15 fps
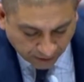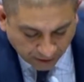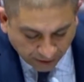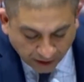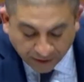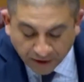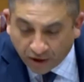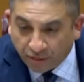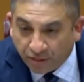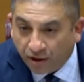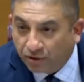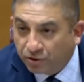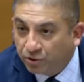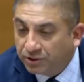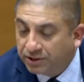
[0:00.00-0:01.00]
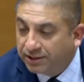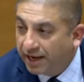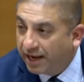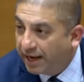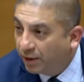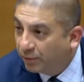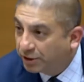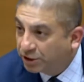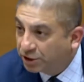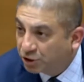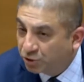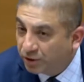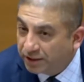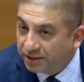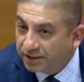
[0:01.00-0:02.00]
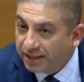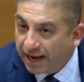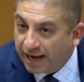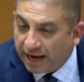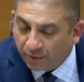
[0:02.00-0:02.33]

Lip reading: Now, there are those who say we should treat the AI